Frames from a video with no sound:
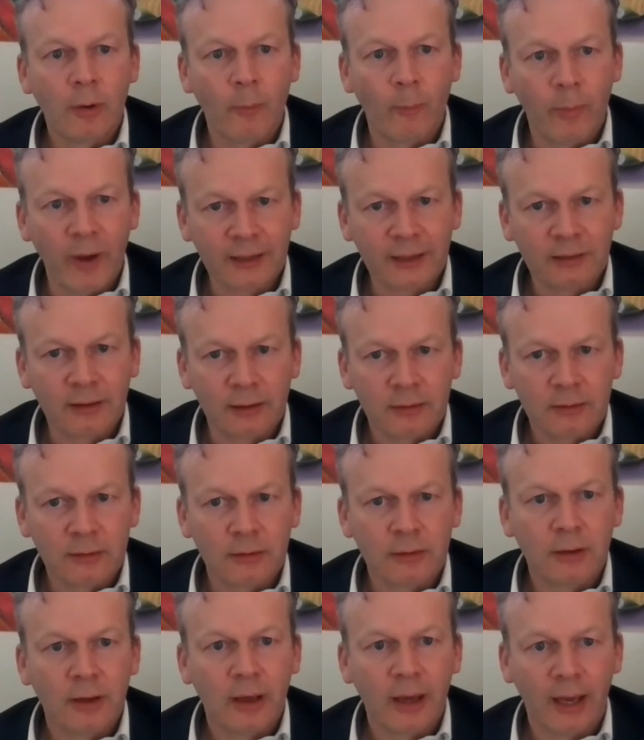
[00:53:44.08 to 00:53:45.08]
Bad
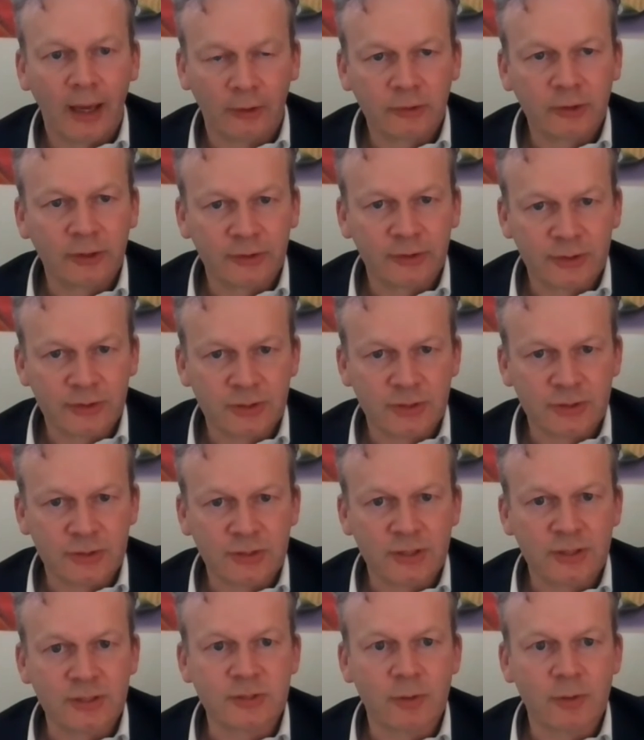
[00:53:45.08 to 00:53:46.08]
health
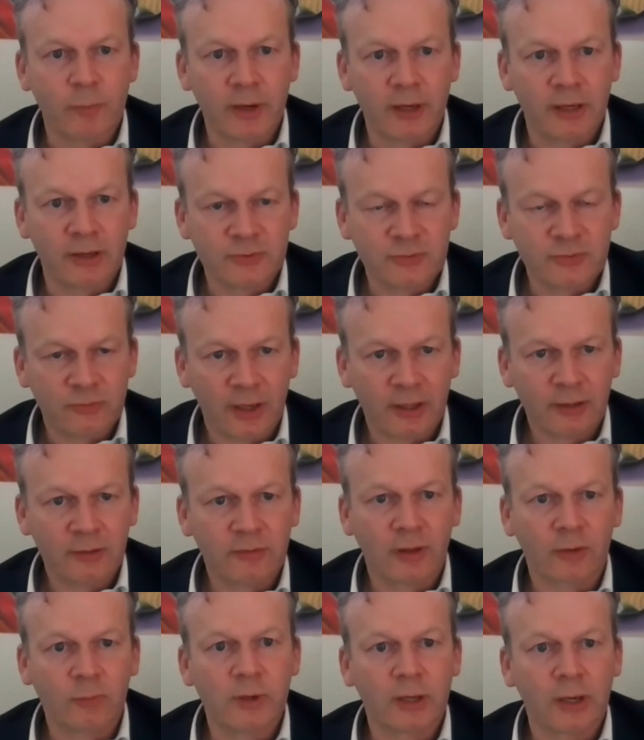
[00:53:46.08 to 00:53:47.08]
conditions is the biggest threat
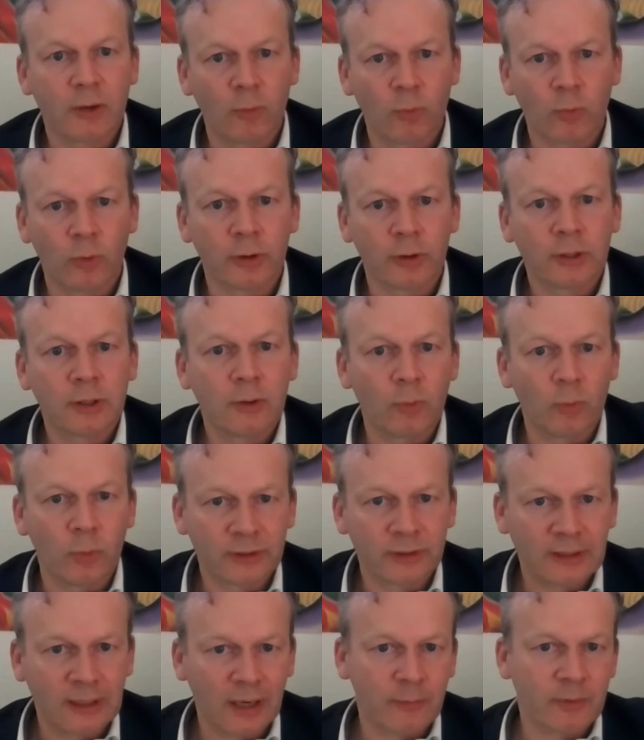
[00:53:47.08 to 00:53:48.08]
that we can work
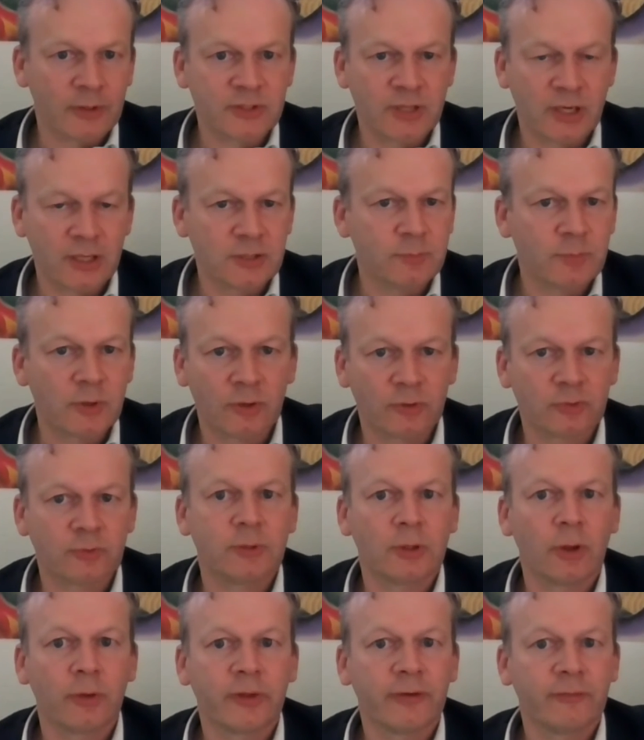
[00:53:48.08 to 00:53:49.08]
with climate change, because
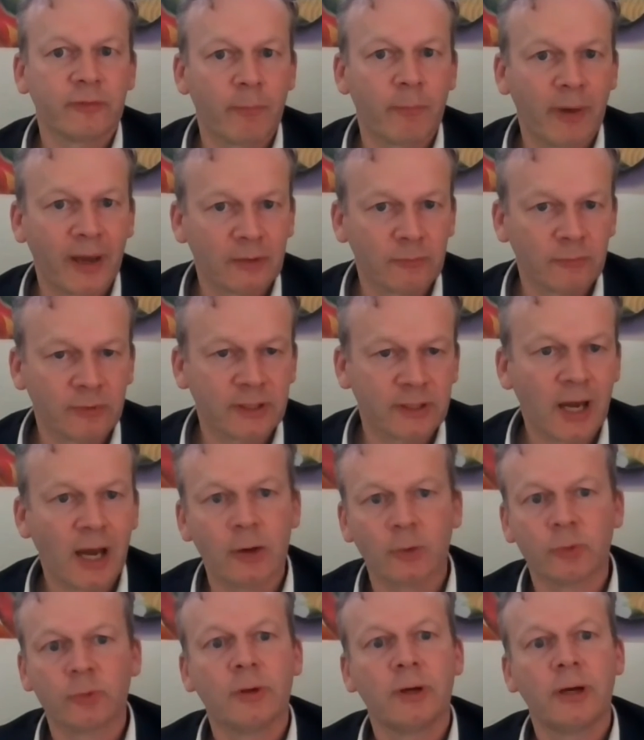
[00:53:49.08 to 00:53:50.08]
we don't have the bandwidth
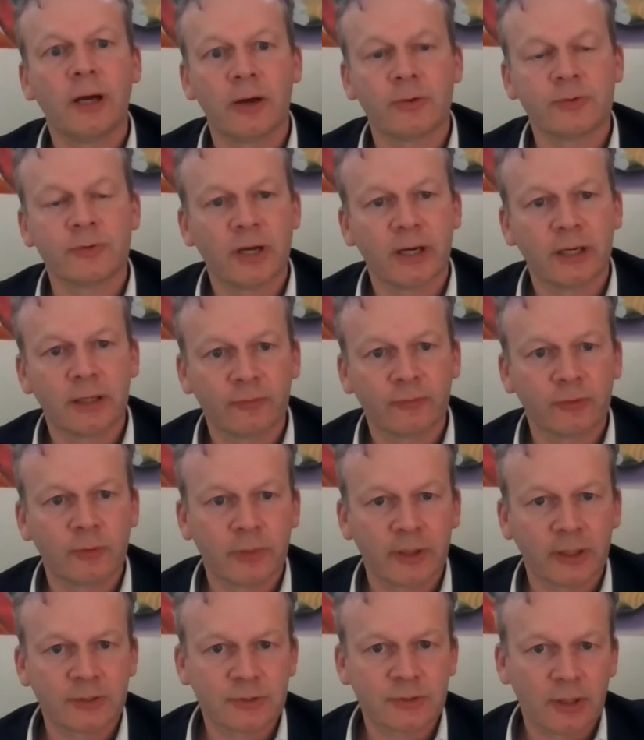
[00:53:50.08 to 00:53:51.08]
outside of
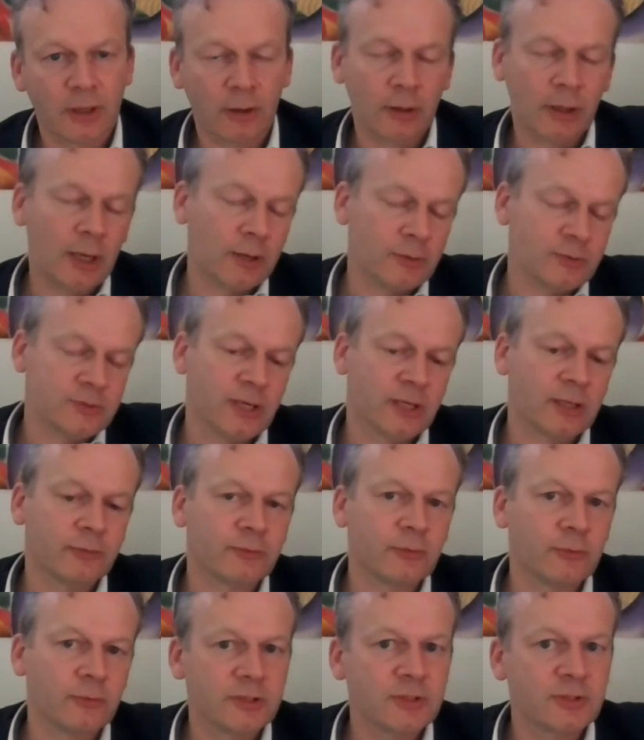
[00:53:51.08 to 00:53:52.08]

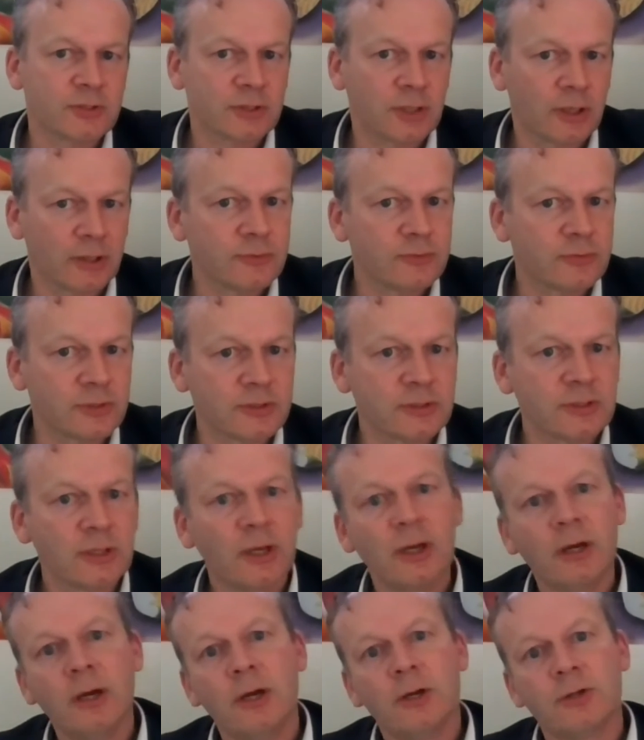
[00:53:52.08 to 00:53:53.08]
the richest countries.
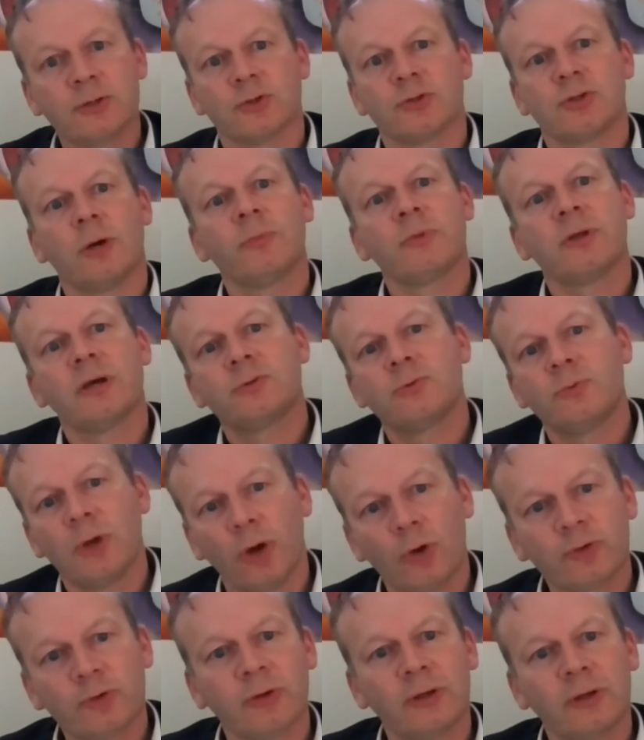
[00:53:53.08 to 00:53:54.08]
So sometimes we
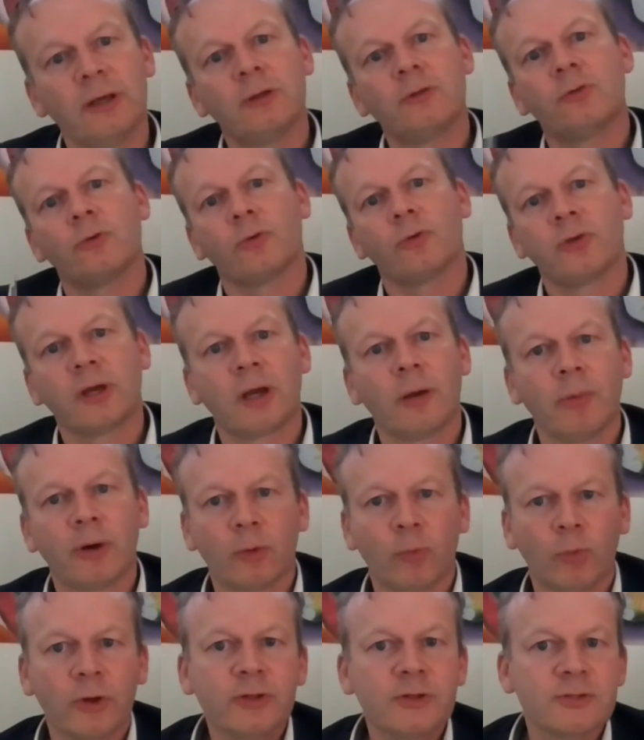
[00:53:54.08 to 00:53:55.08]
also need to think
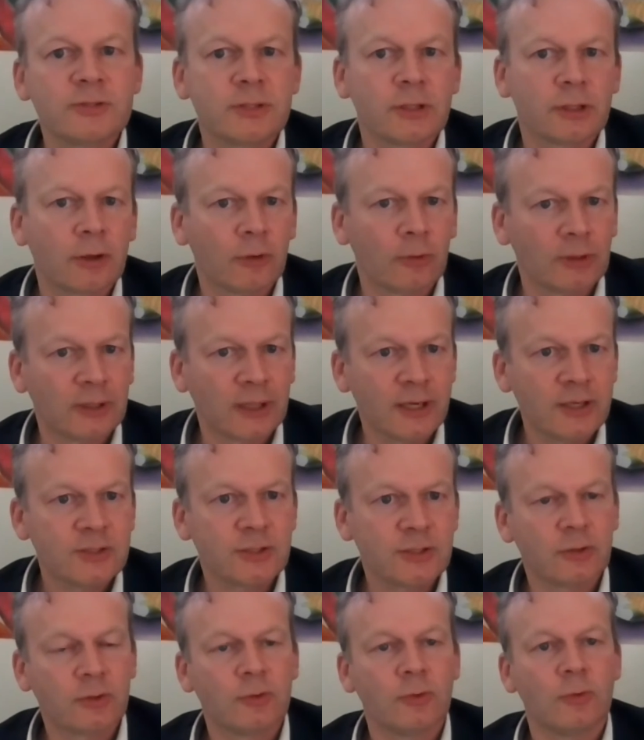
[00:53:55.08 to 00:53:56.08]
about what is the
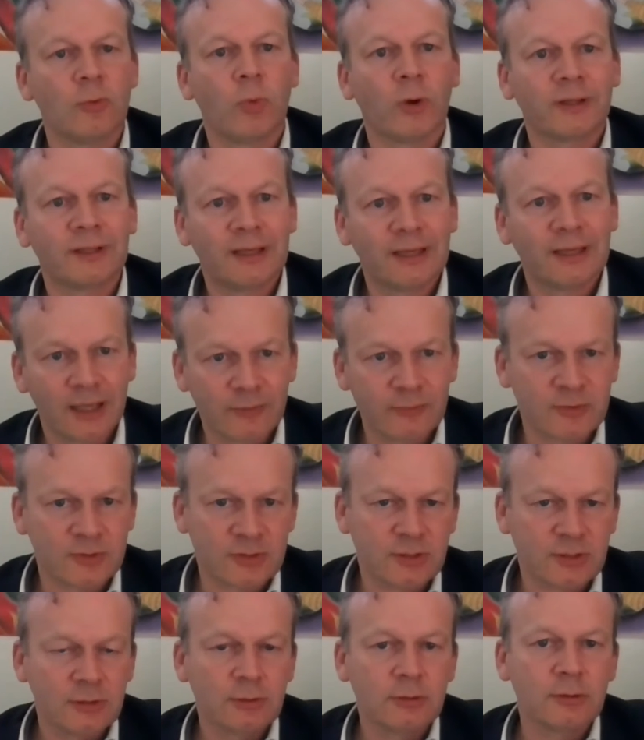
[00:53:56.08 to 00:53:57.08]
correlation to what
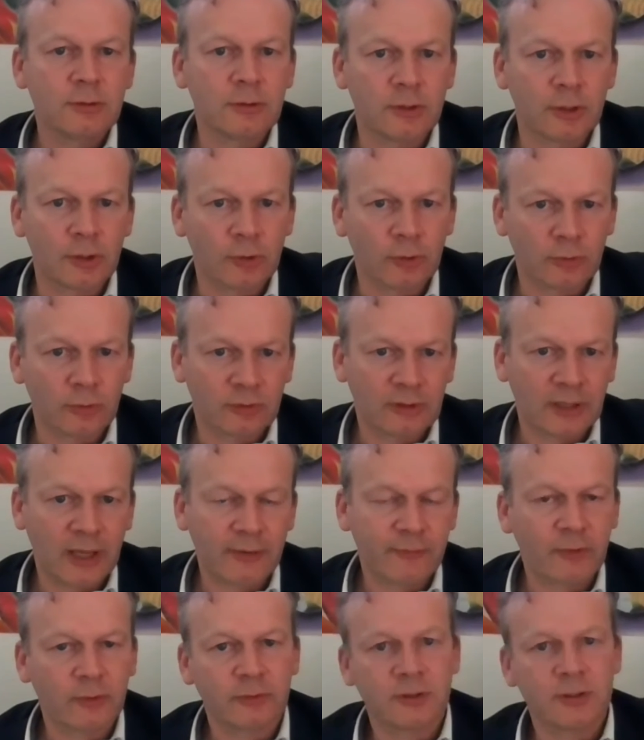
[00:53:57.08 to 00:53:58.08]
gives the good
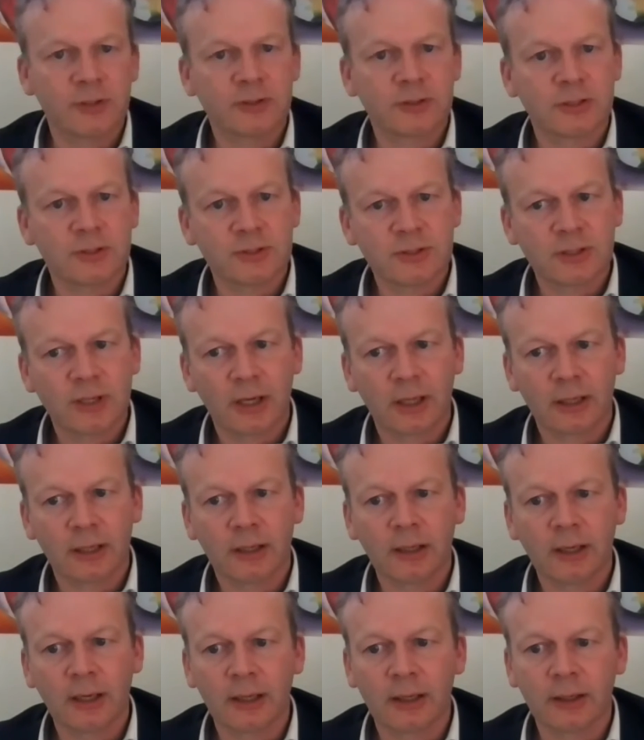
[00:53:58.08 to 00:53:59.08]
life conditions
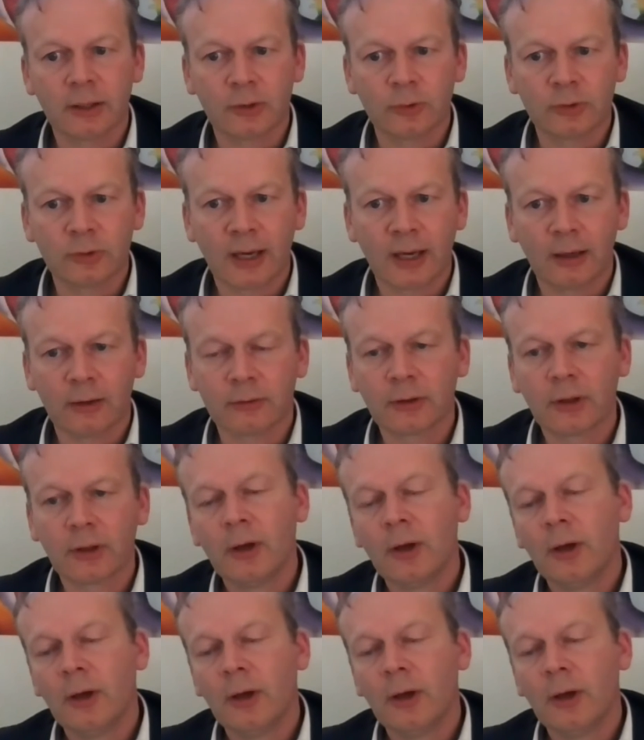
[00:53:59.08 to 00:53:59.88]
and the good health.